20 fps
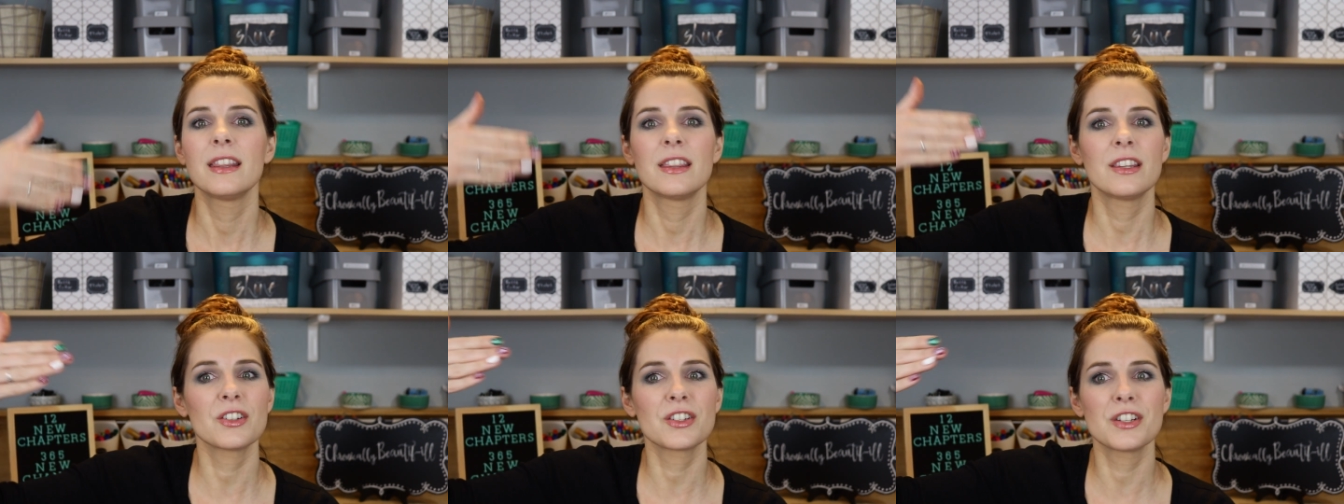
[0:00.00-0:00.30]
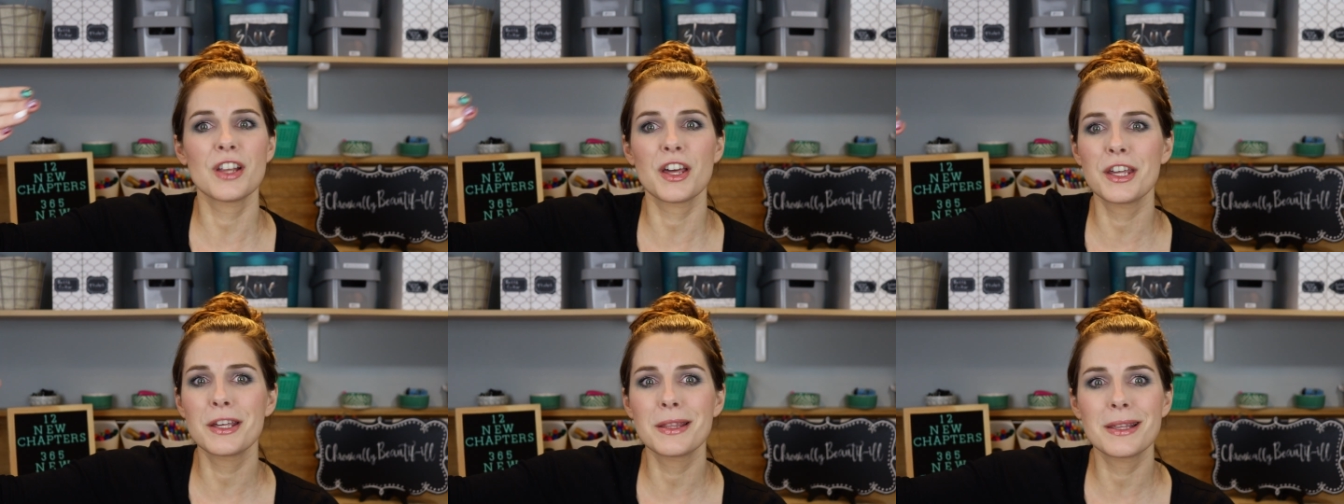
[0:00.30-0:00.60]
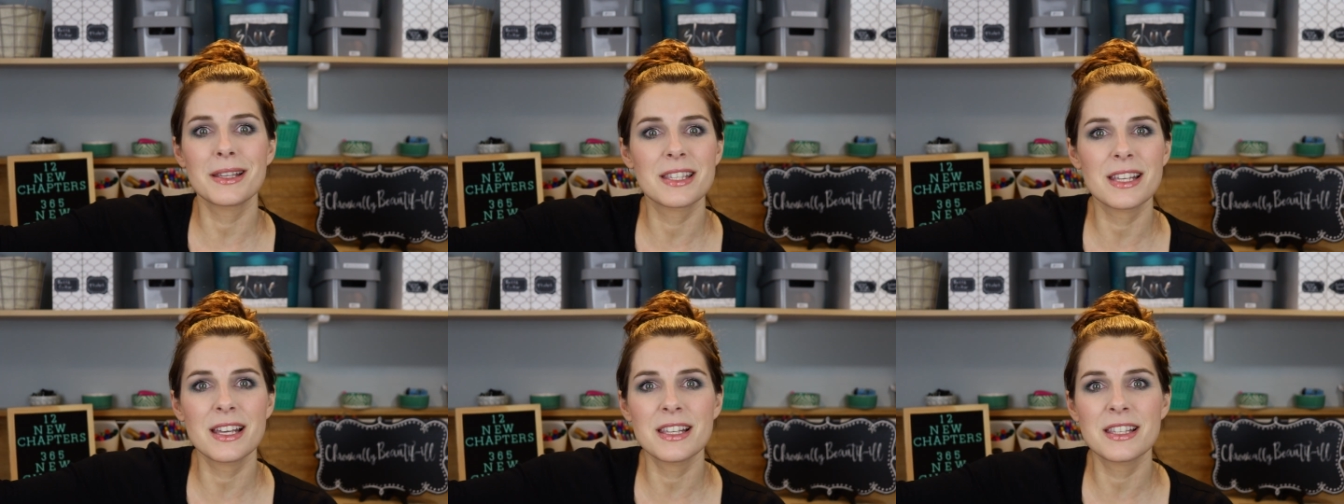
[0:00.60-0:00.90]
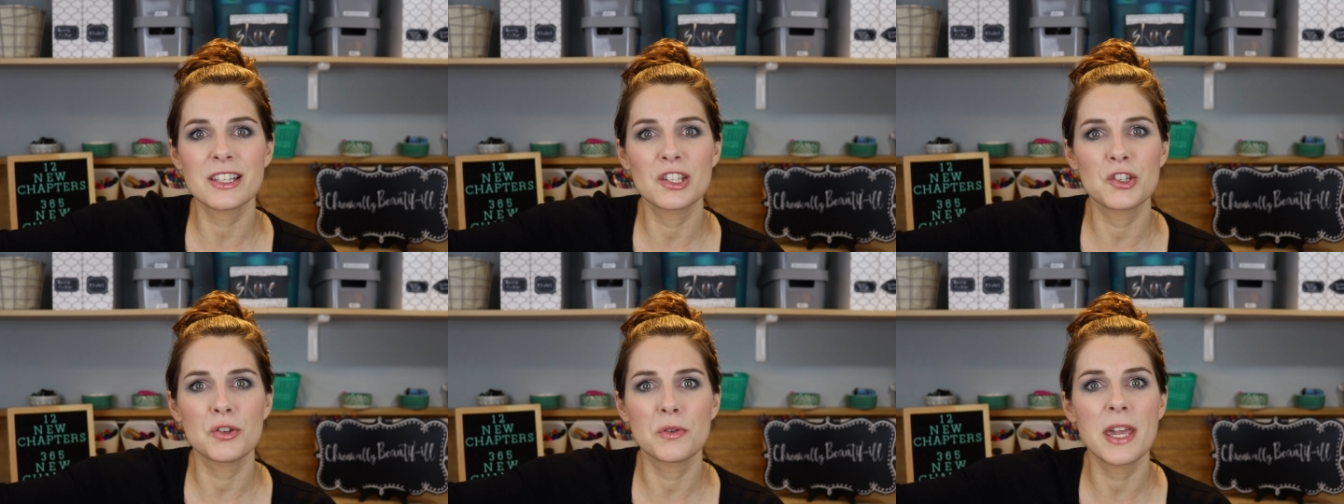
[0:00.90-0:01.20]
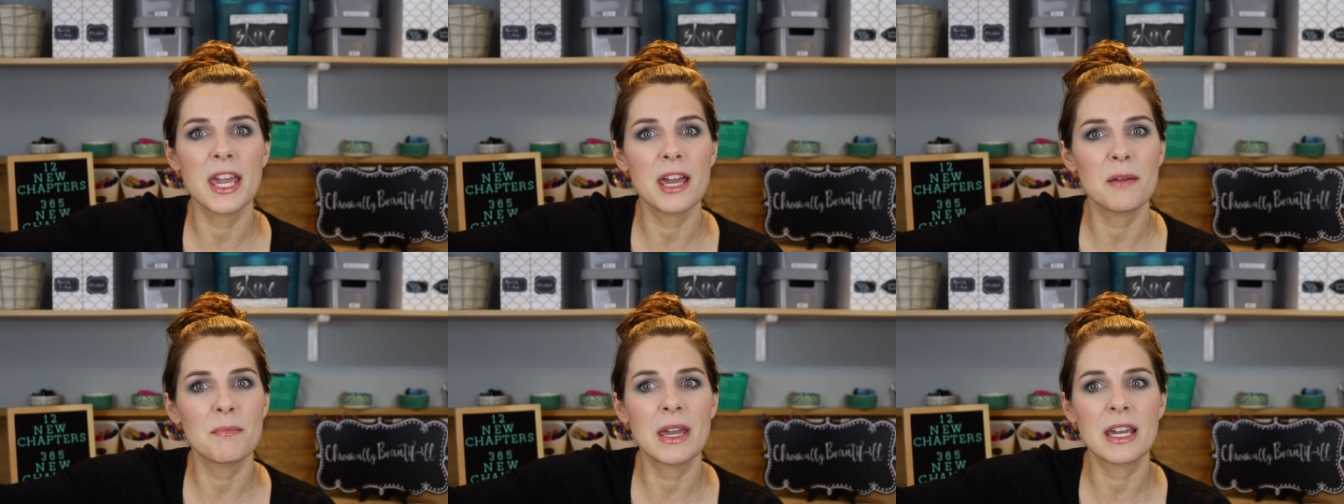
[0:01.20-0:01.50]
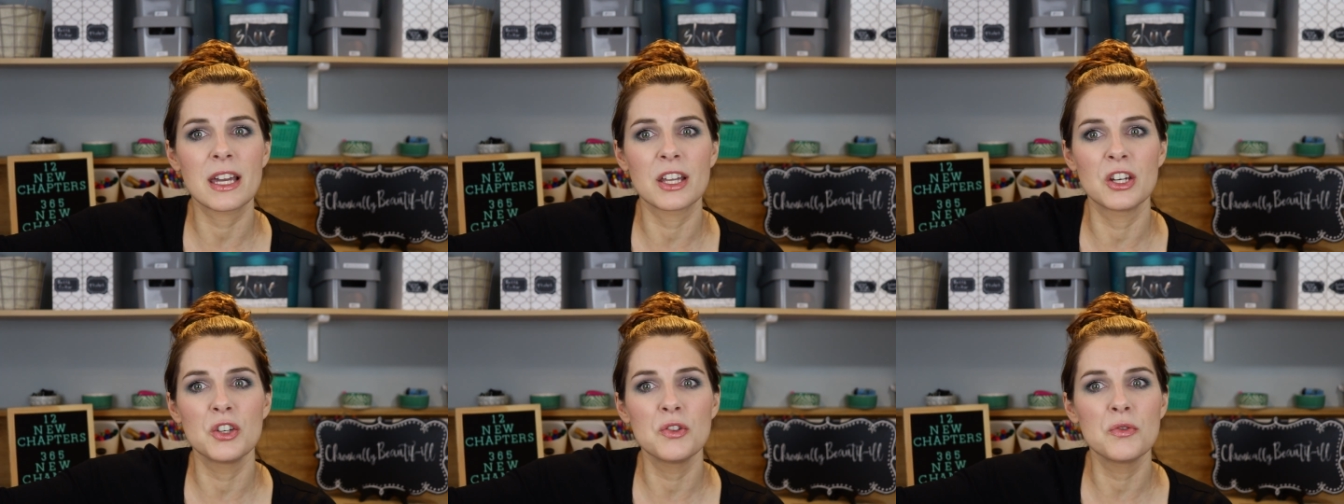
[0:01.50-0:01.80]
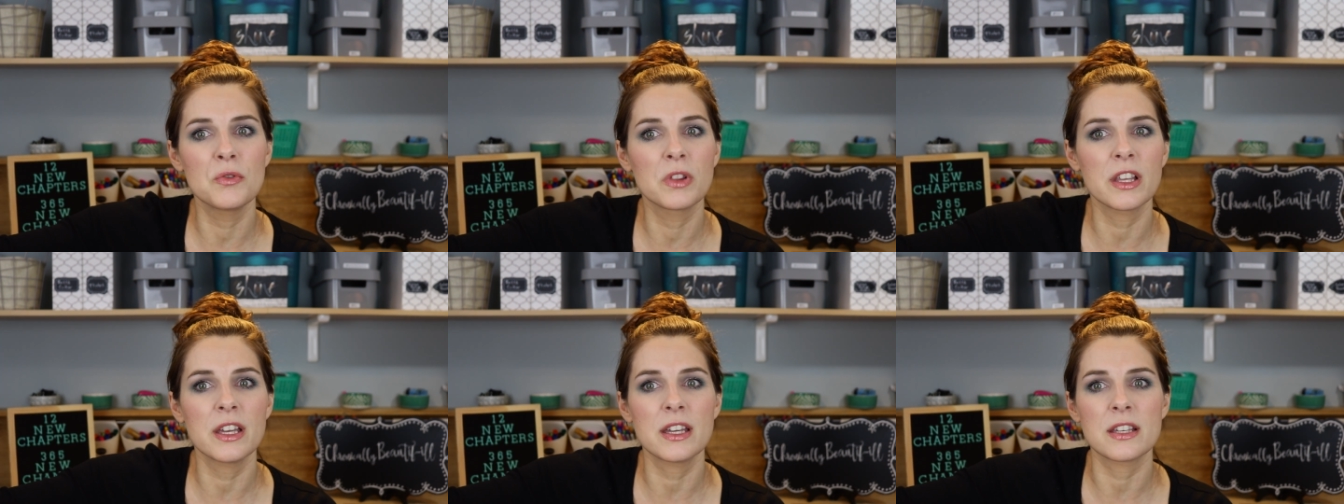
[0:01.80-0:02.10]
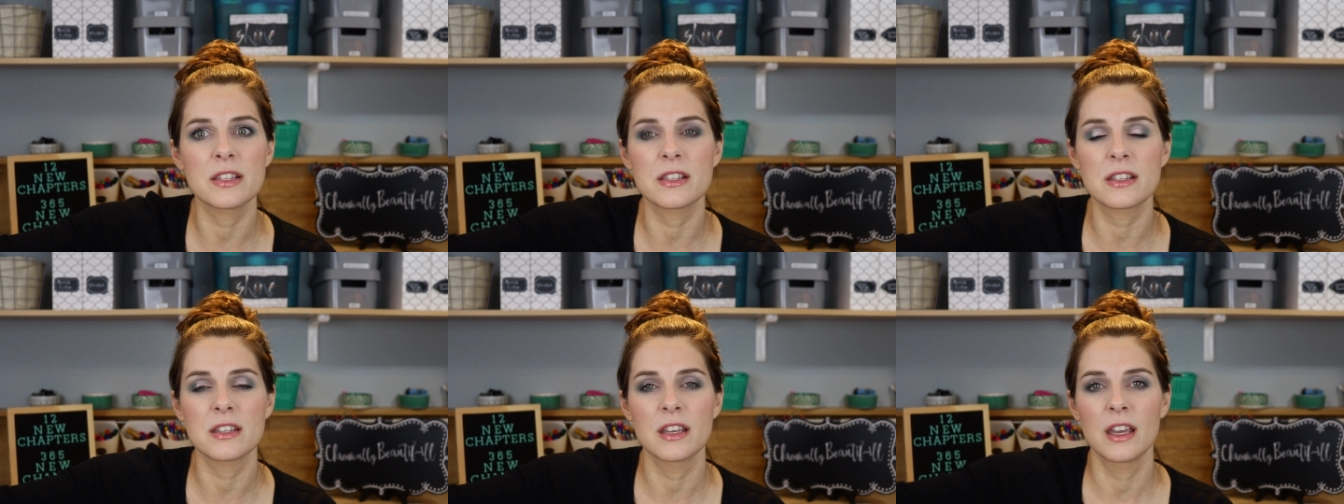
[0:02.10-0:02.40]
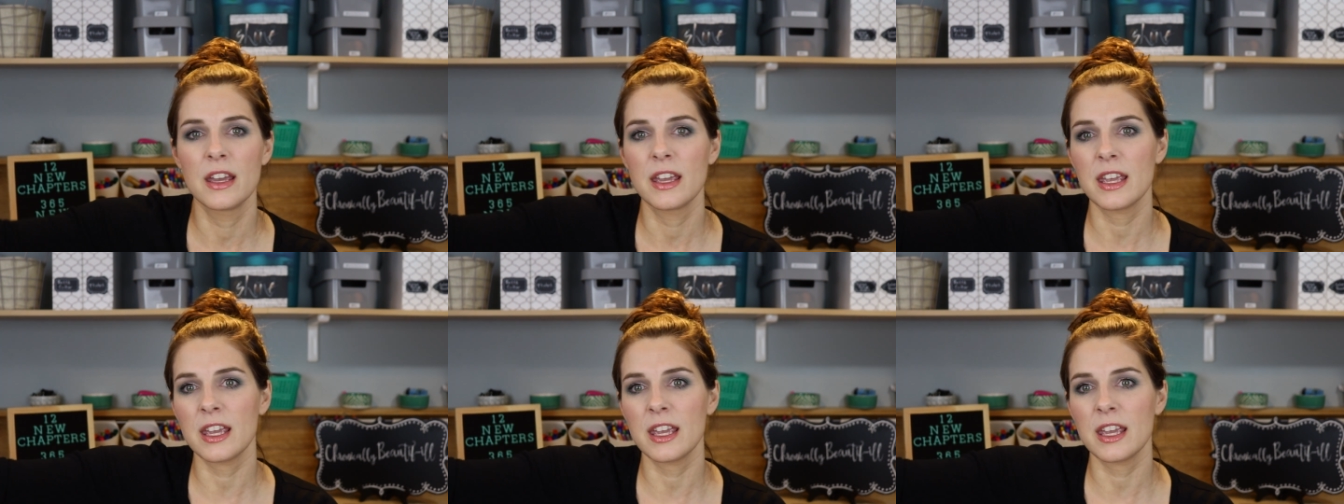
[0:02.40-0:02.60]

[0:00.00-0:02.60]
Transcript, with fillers: there's nothing that says that you can't make a new list